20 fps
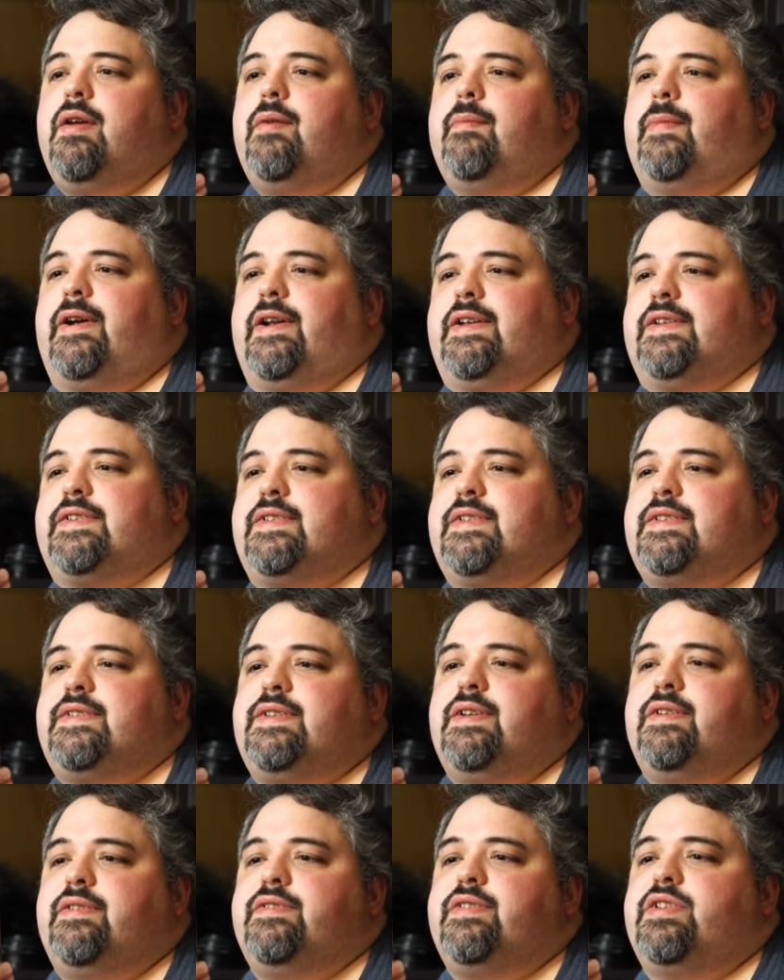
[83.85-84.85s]
But it says
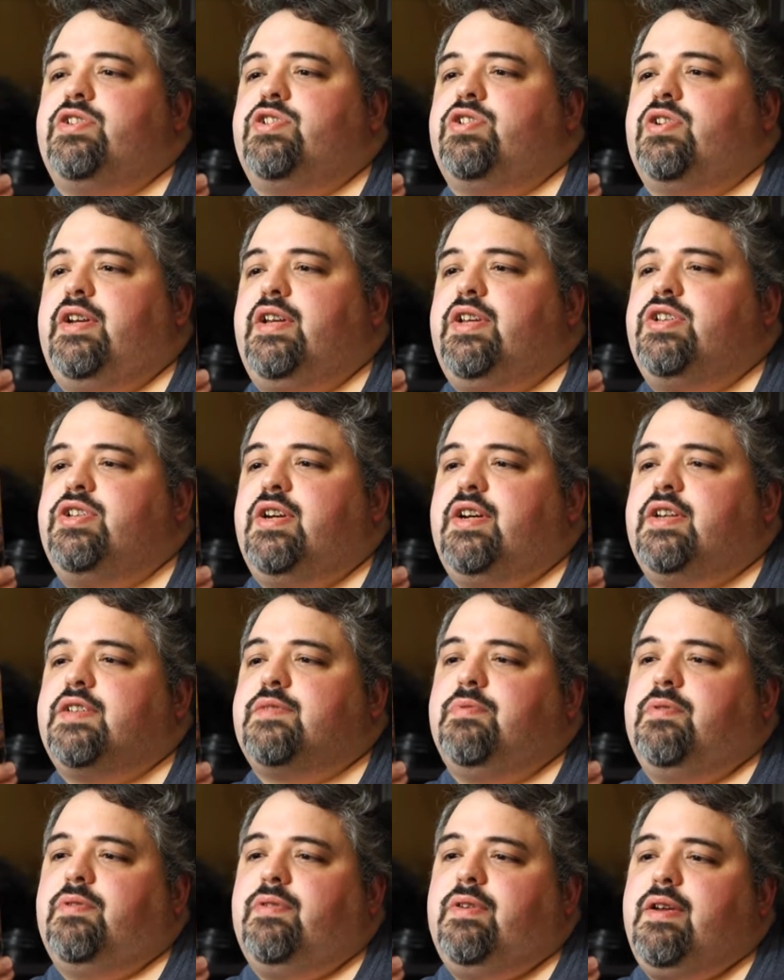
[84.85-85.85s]
here that Johnny Jack's
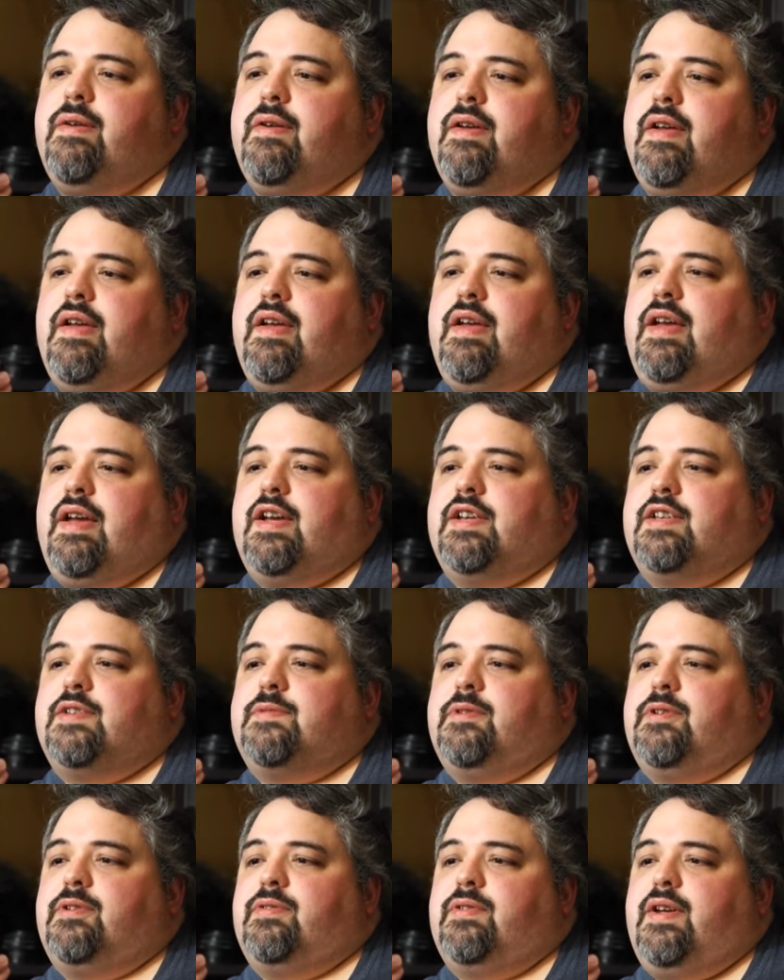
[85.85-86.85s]
Brewery has
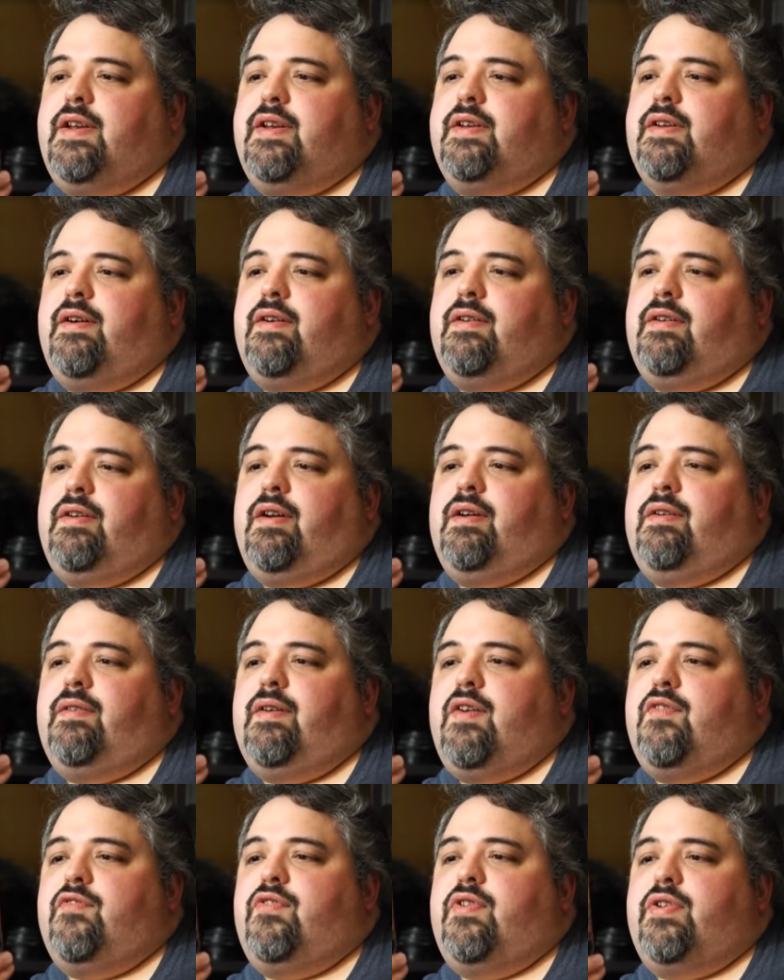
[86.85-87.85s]
been created to honor our
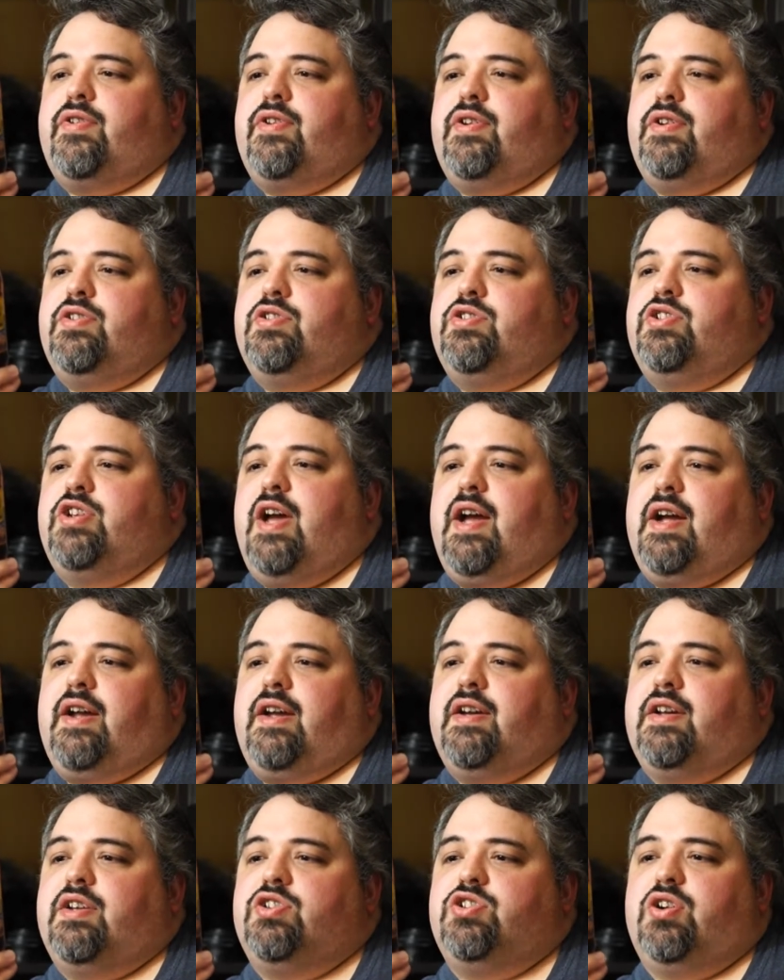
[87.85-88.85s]
grandfather,
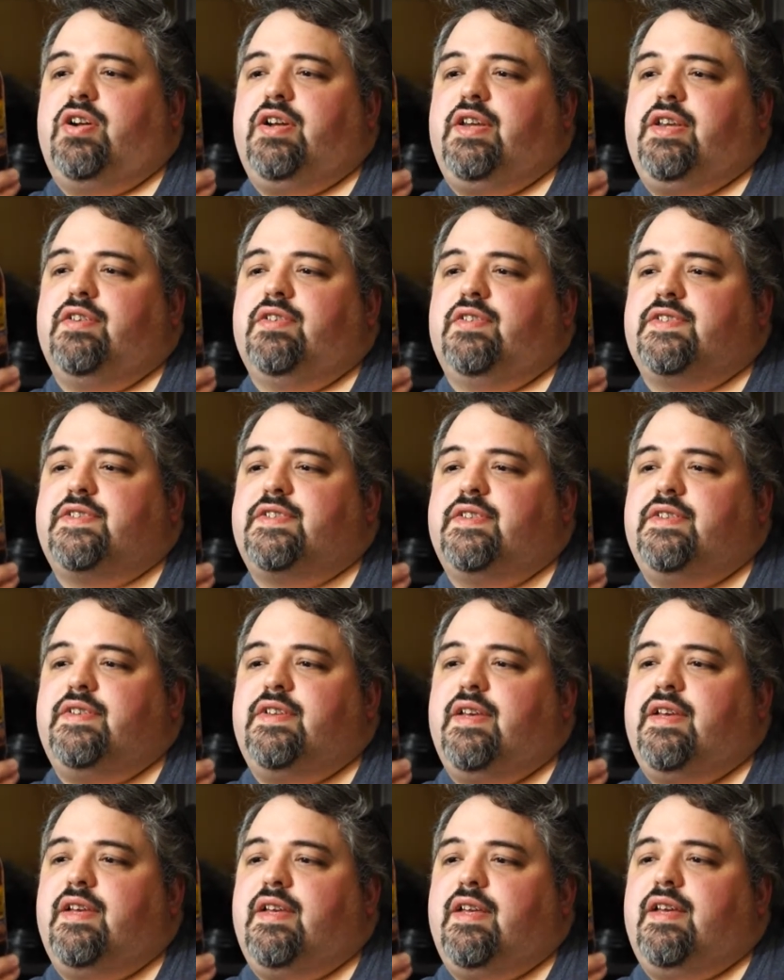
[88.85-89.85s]
Johnny Gilson.
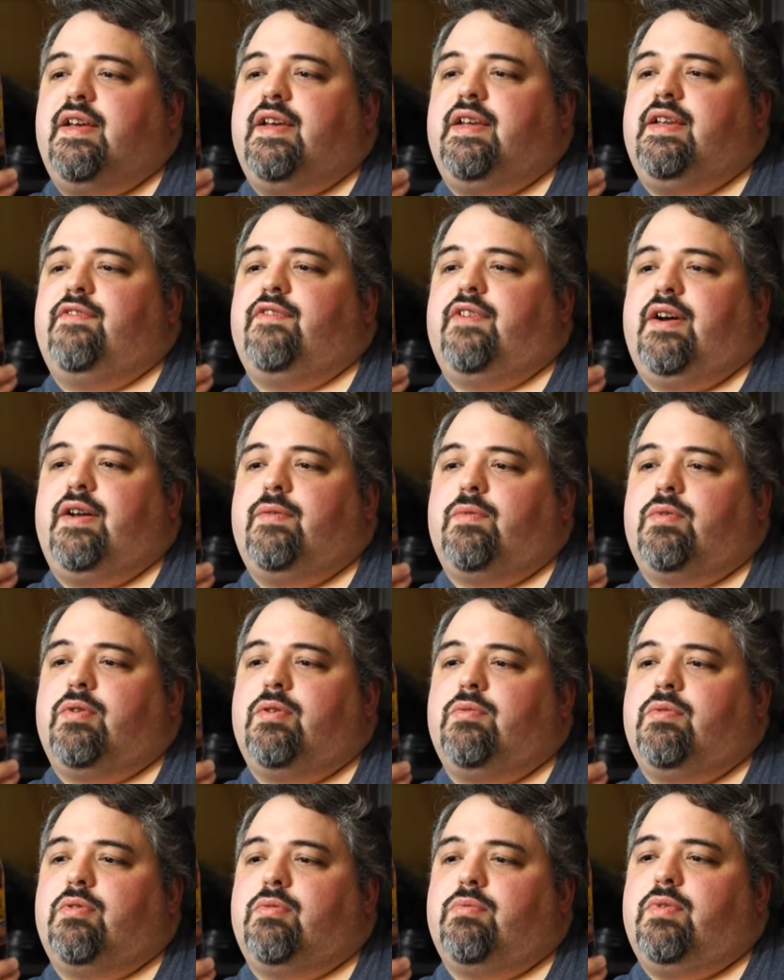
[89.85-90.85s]
He fought in World
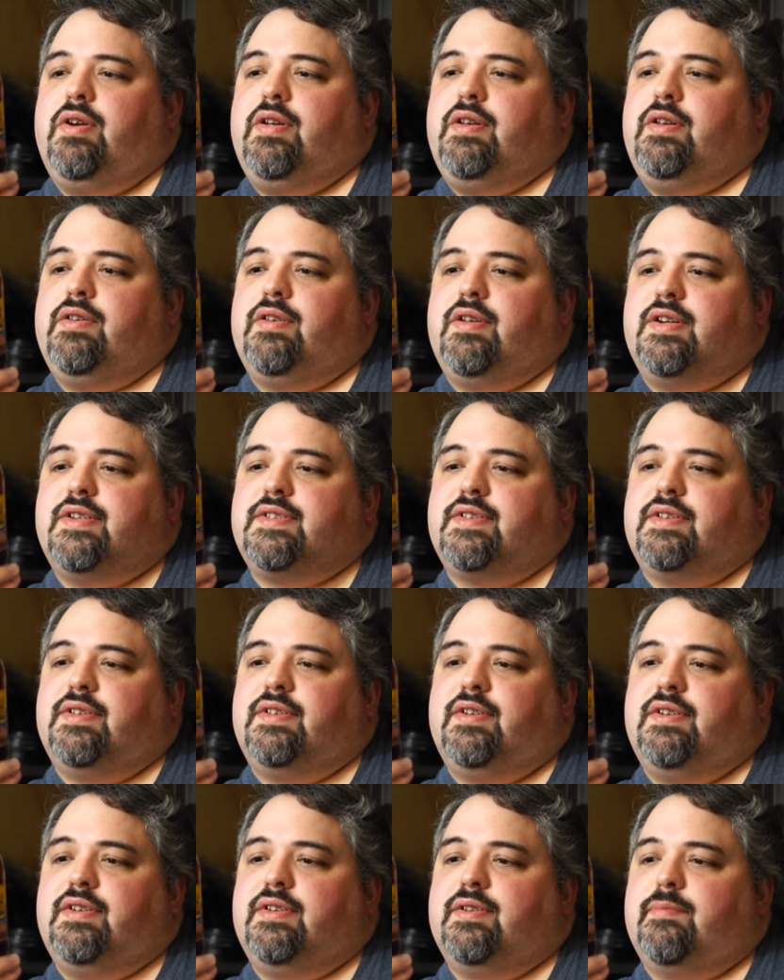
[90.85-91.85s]
War I, lost a
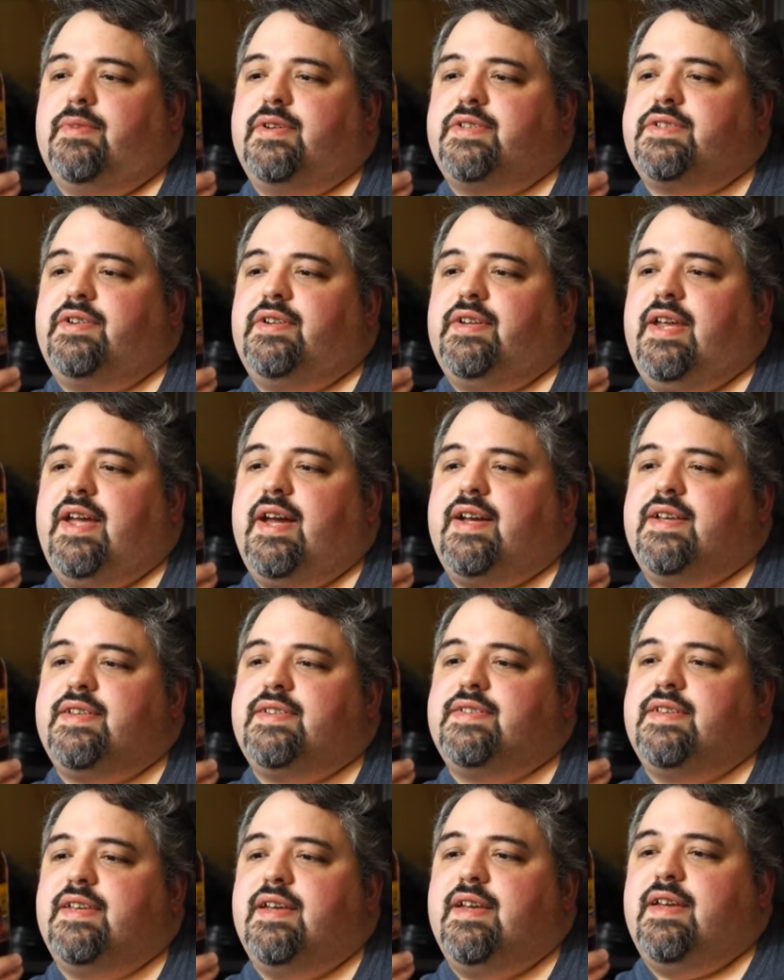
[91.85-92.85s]
lung to mustard
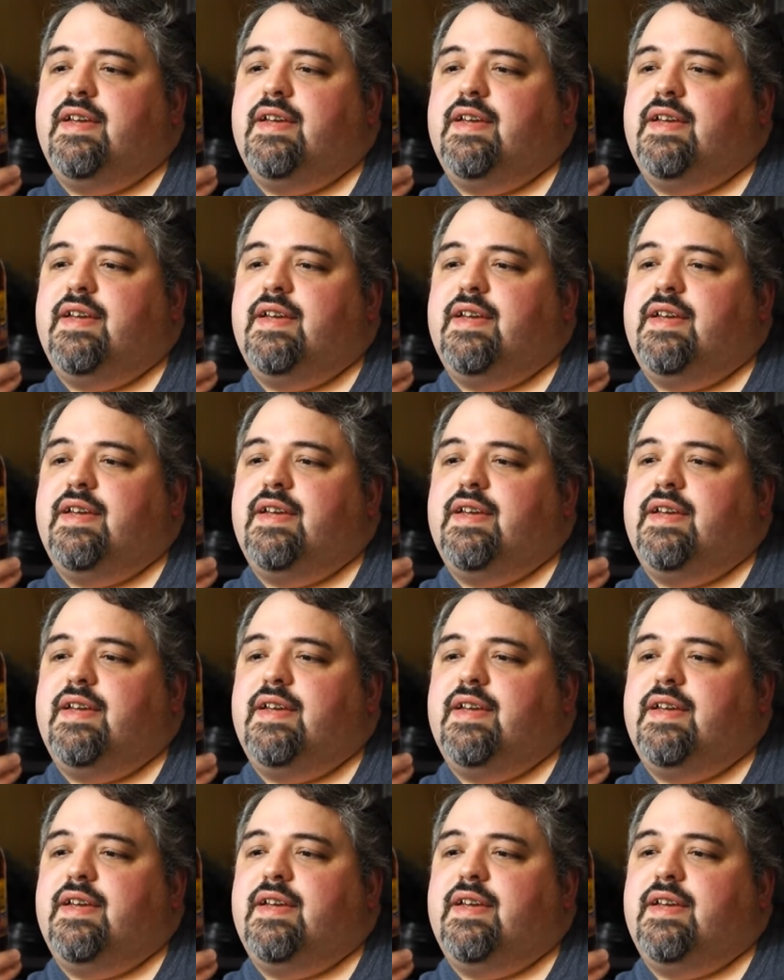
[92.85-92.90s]
gas.